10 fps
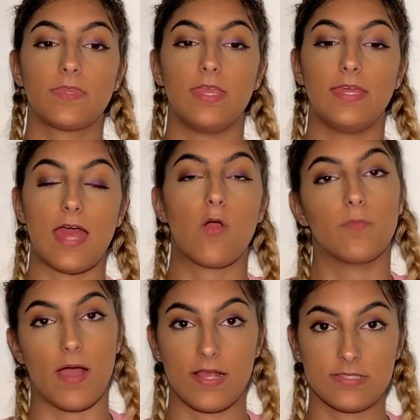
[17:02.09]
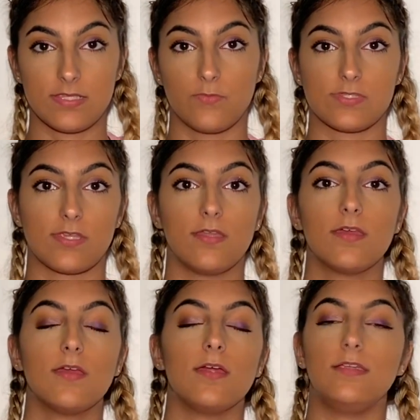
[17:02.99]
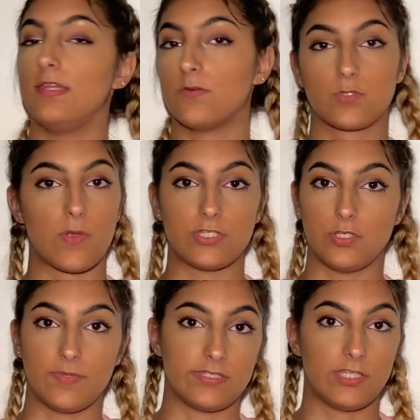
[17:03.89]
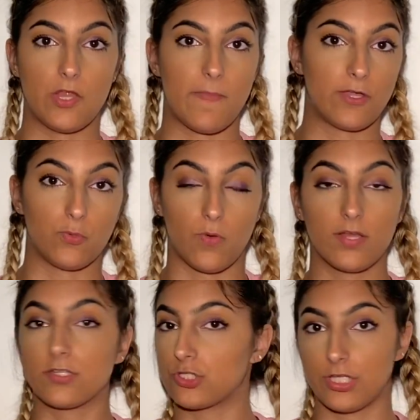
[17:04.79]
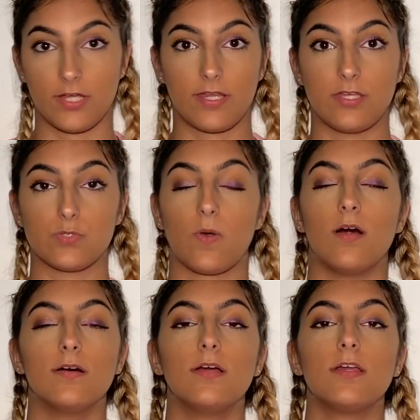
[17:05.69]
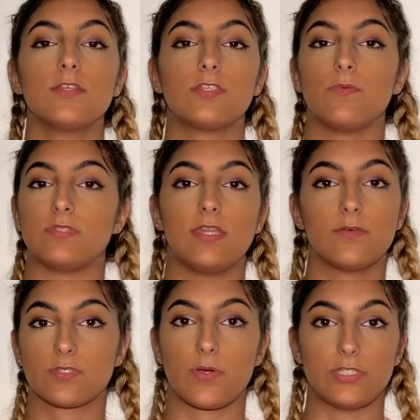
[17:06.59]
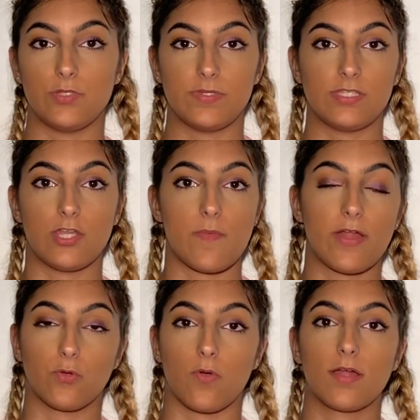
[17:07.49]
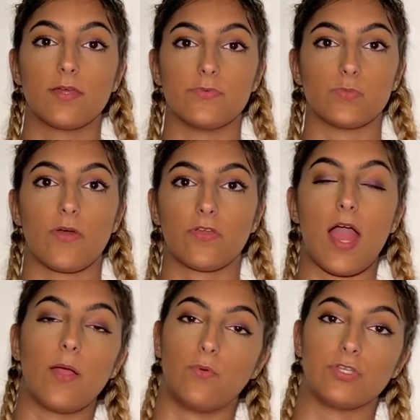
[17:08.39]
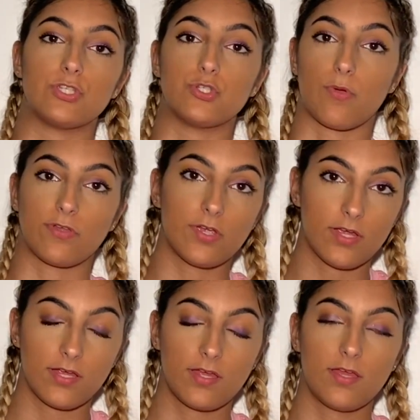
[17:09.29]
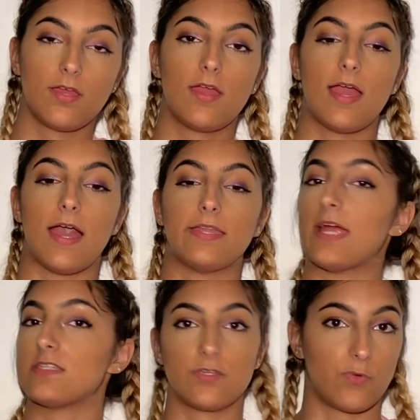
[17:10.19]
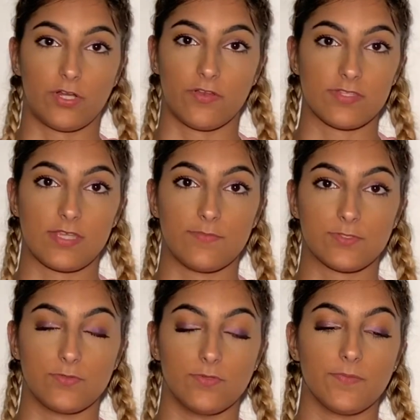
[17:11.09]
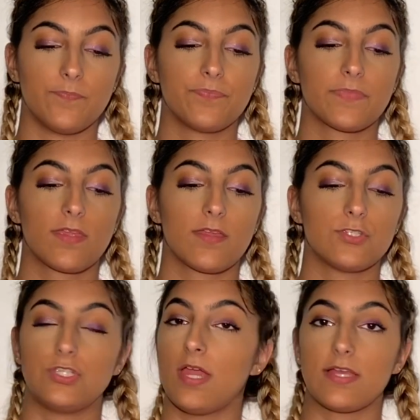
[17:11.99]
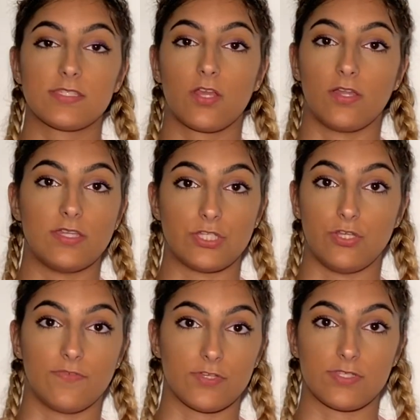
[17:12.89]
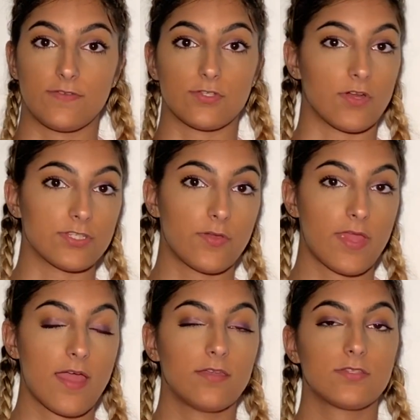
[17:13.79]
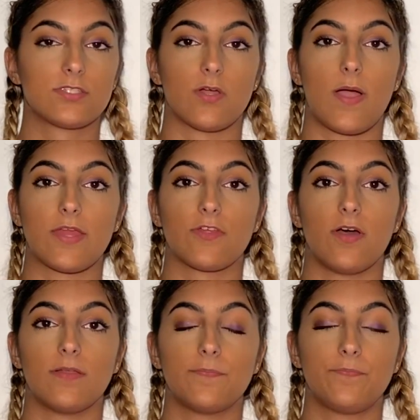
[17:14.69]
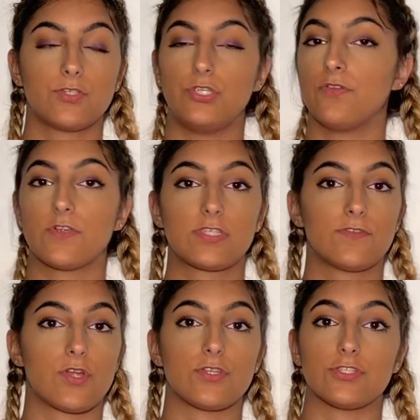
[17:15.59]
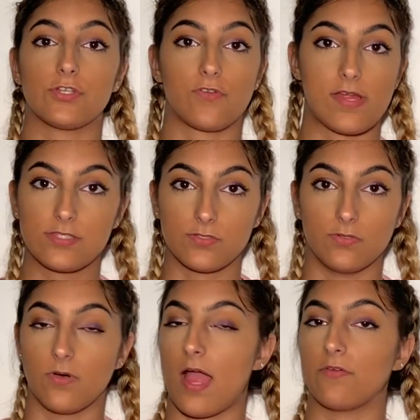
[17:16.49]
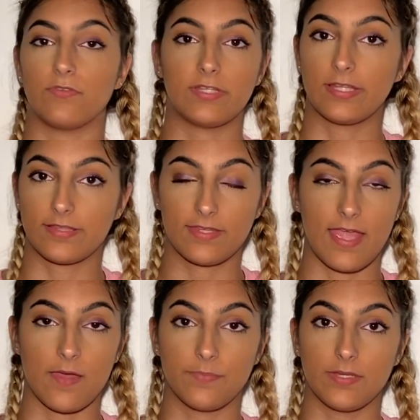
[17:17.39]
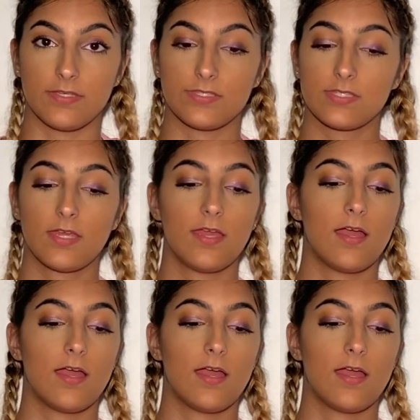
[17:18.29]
in our minds, it was that Nina was going to UBC no matter what, because she got in as well. So it was Nina was going to UBC no matter what. It was whether I wanted to join her, and I didn't want to go to the same school. She hasn't gotten into University of Toronto yet, so I thought University of Toronto is a great school. I really like the campus.